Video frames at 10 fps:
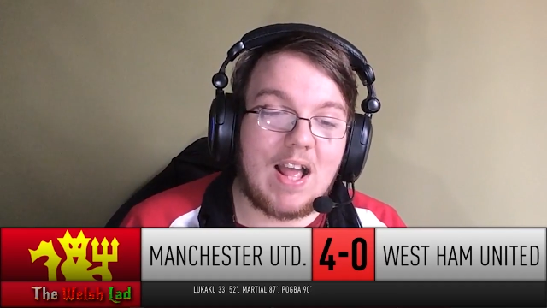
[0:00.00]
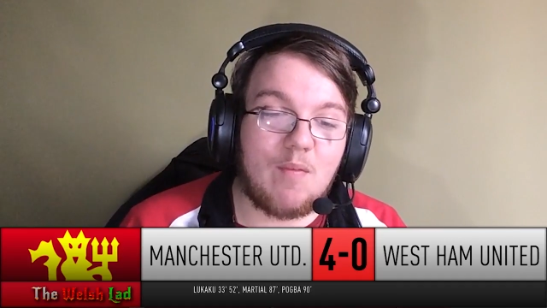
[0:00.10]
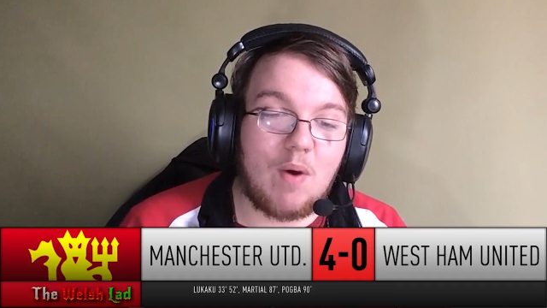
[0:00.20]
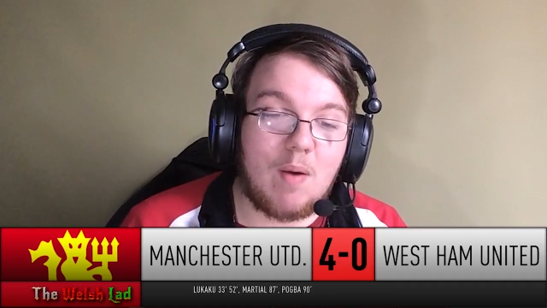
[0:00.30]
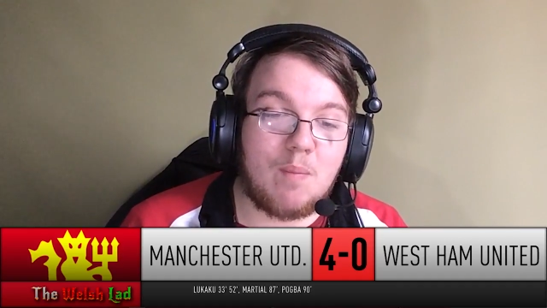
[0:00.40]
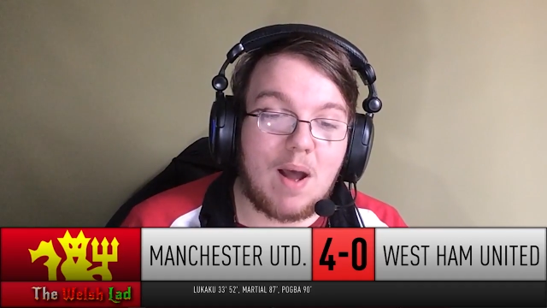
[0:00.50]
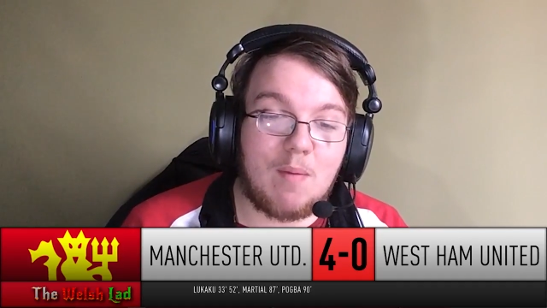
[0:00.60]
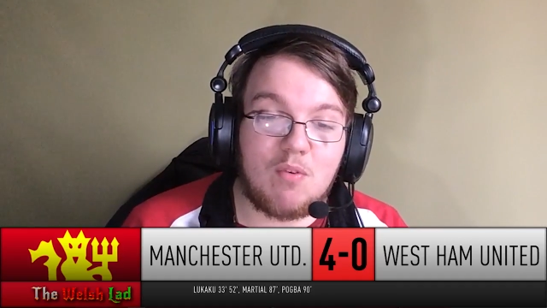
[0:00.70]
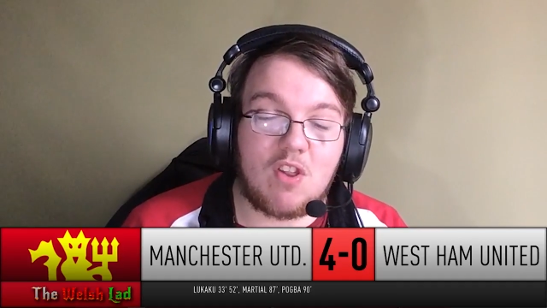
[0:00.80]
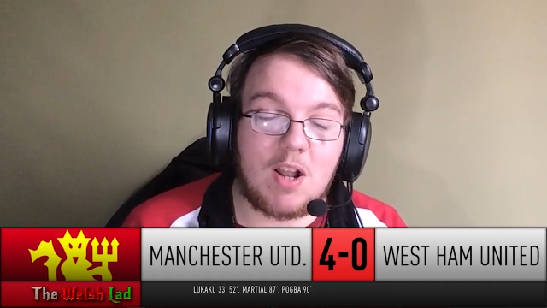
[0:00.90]
it, it,
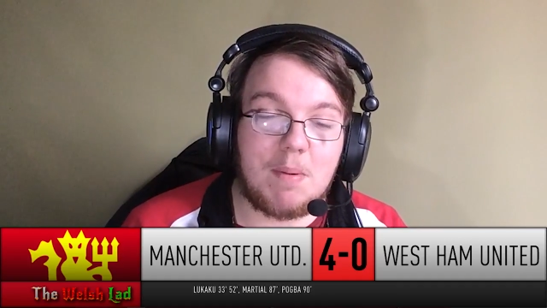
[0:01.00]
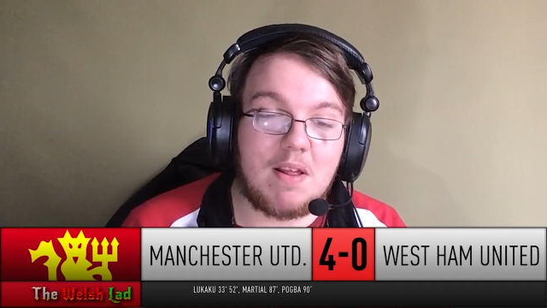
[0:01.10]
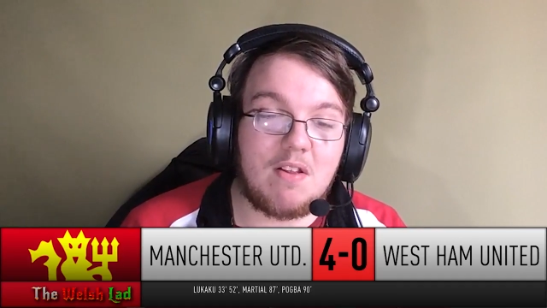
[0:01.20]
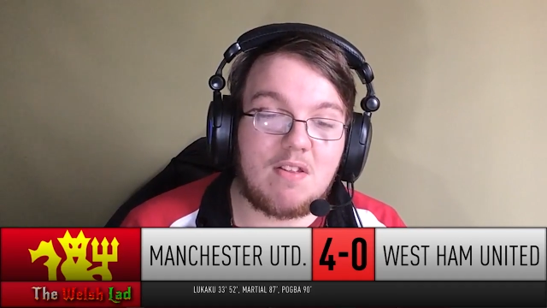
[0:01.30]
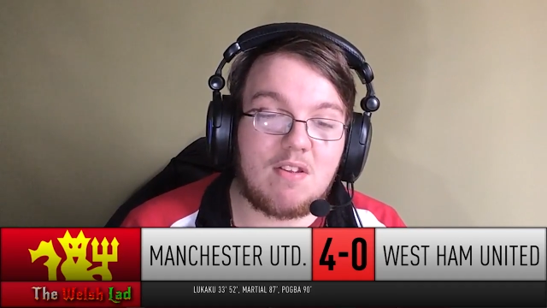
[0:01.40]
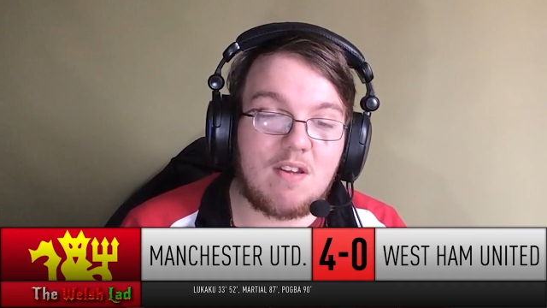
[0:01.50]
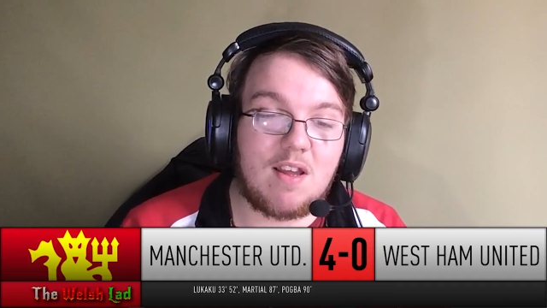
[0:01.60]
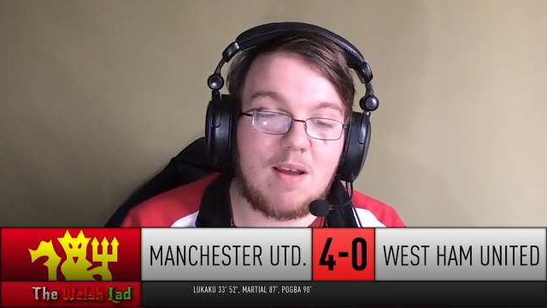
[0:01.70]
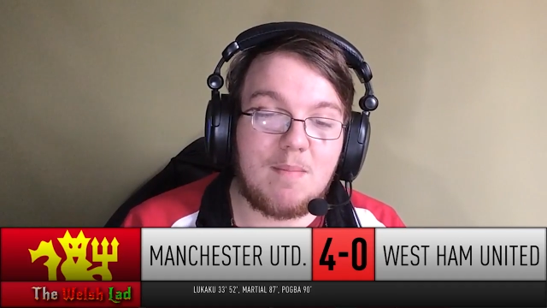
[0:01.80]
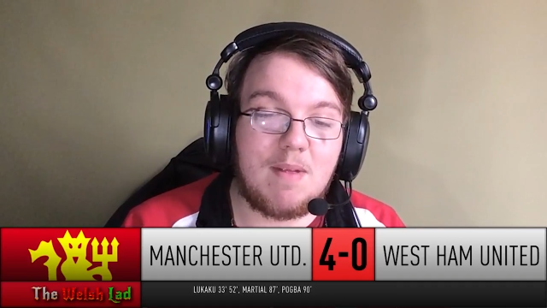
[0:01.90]
I was a little bit
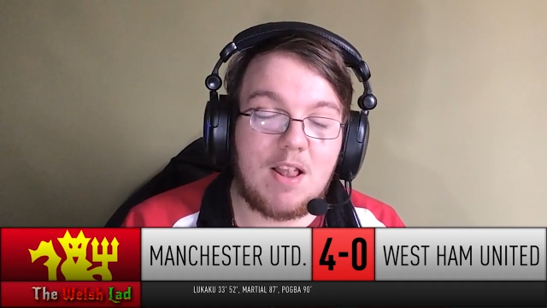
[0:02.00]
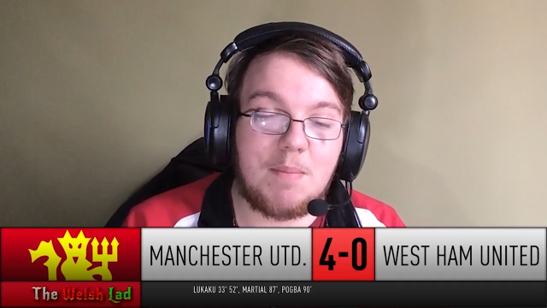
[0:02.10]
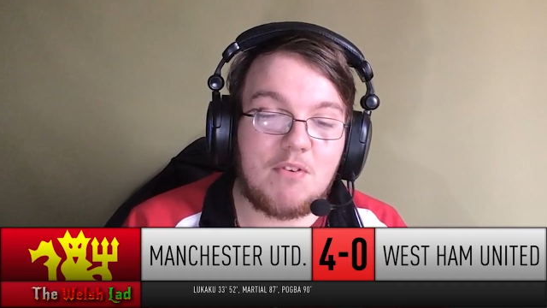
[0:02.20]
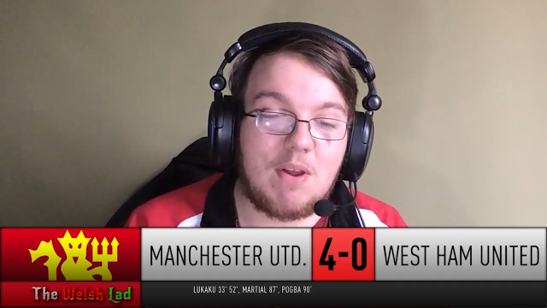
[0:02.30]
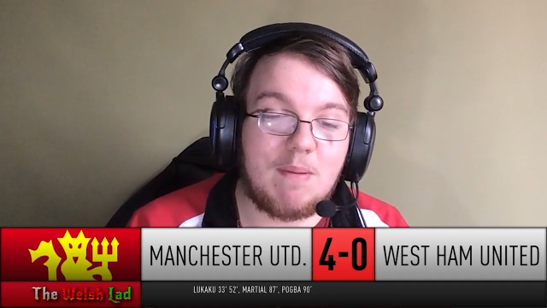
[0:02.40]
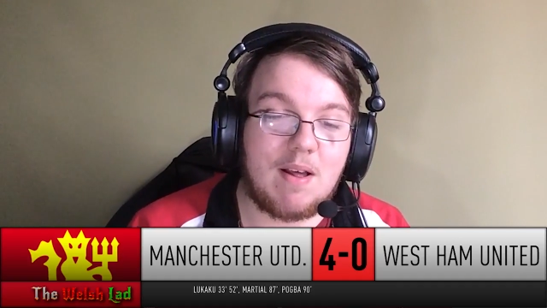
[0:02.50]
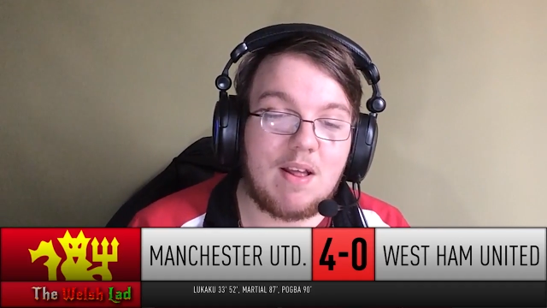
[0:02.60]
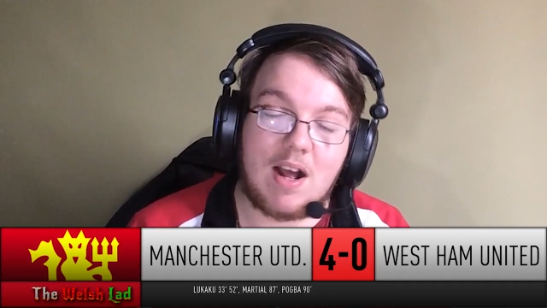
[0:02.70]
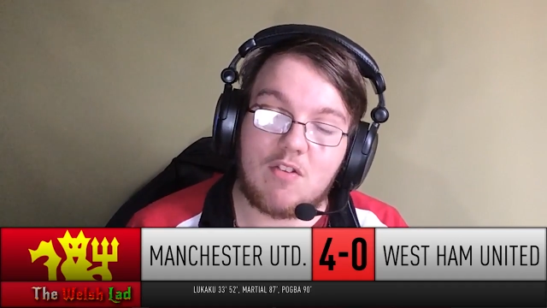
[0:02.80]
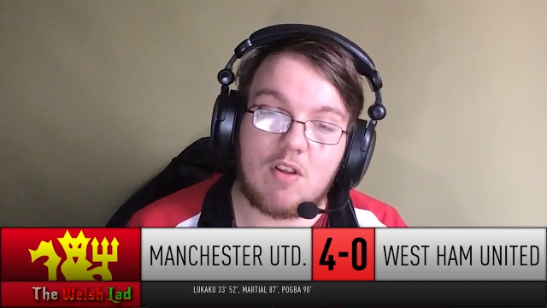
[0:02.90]
um, a little bit ashamed
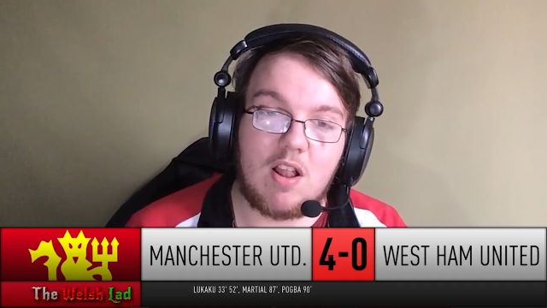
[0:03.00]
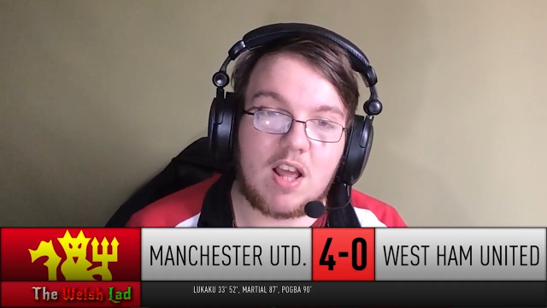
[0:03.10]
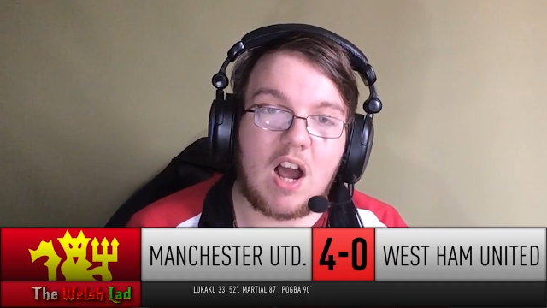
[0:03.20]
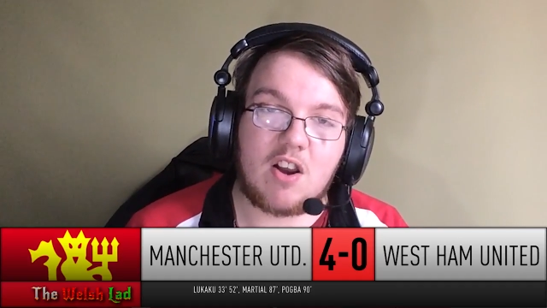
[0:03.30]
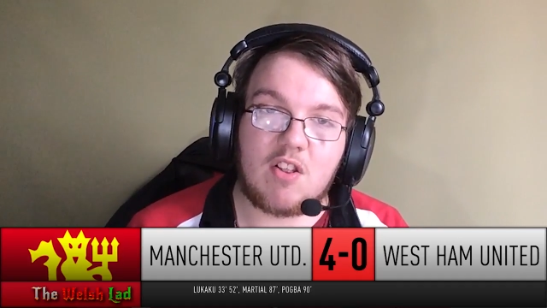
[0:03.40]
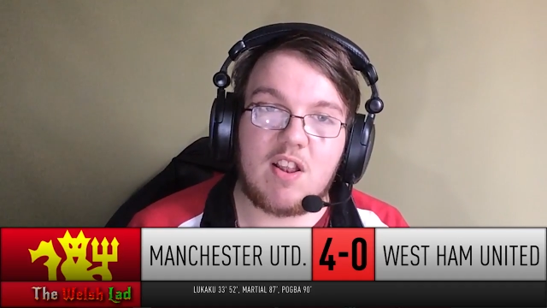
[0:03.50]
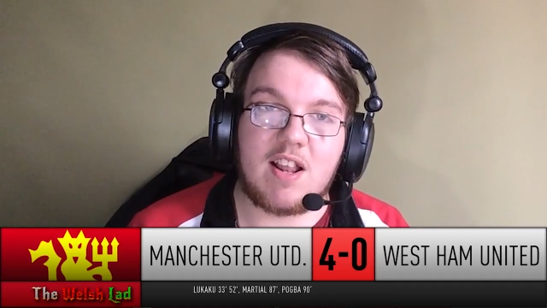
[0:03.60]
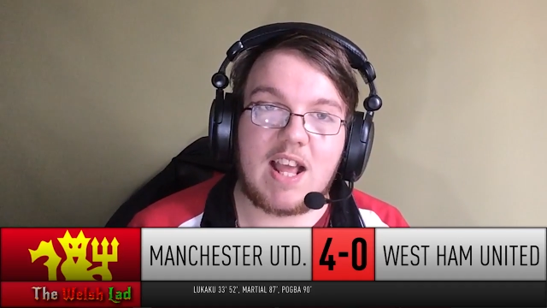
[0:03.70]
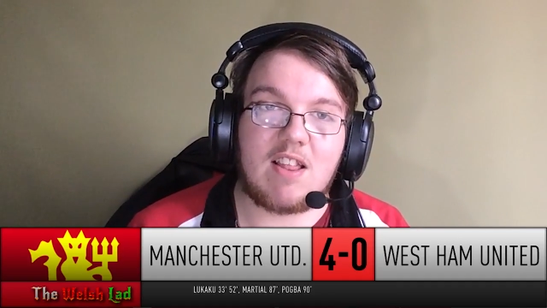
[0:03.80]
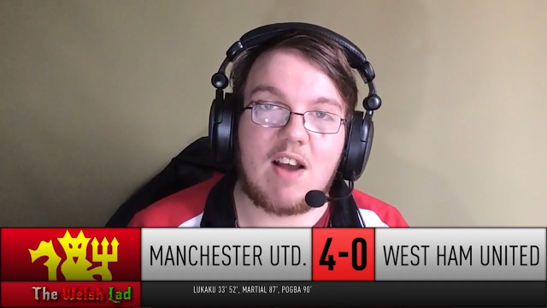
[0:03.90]
that Anthony Lukaku
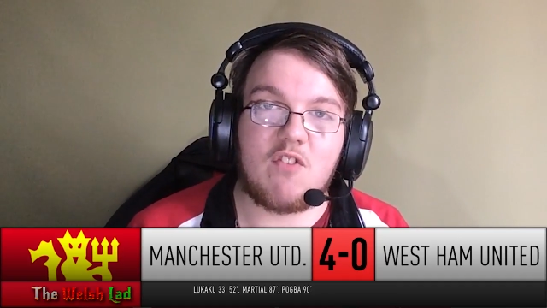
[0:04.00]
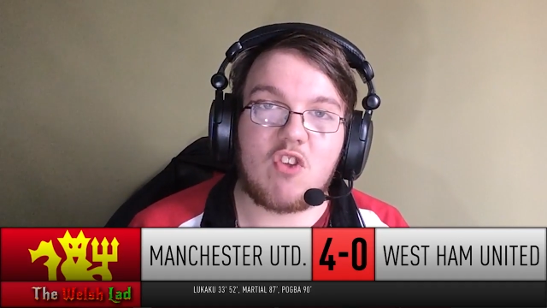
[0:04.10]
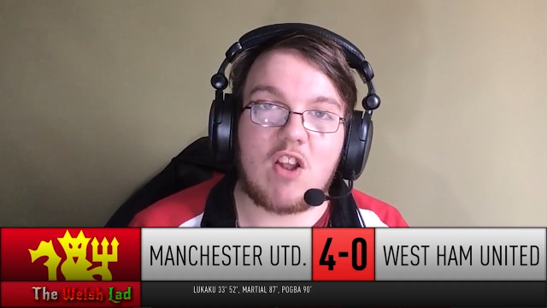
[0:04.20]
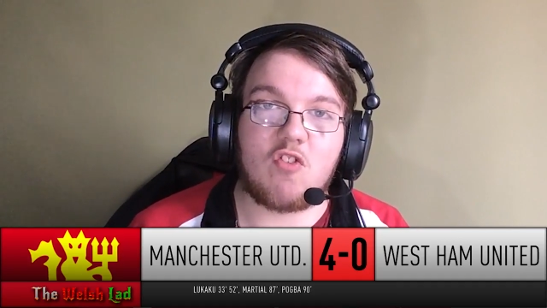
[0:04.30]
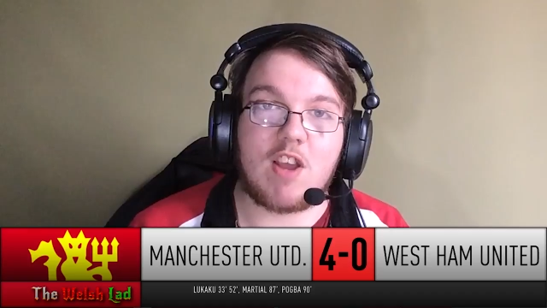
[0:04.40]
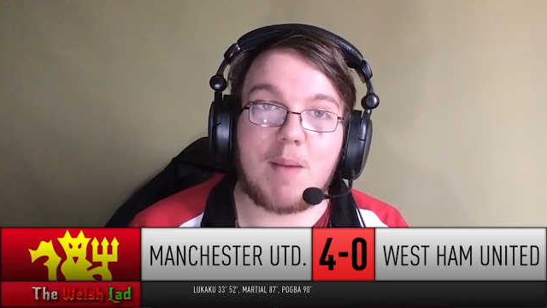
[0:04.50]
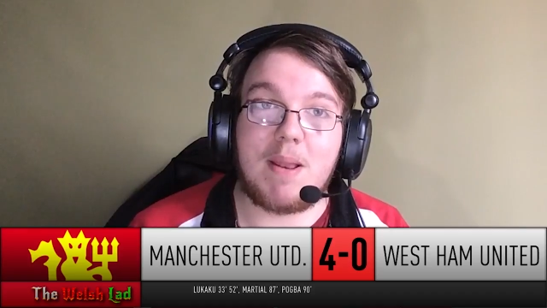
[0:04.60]
didn't get to have his hat trick.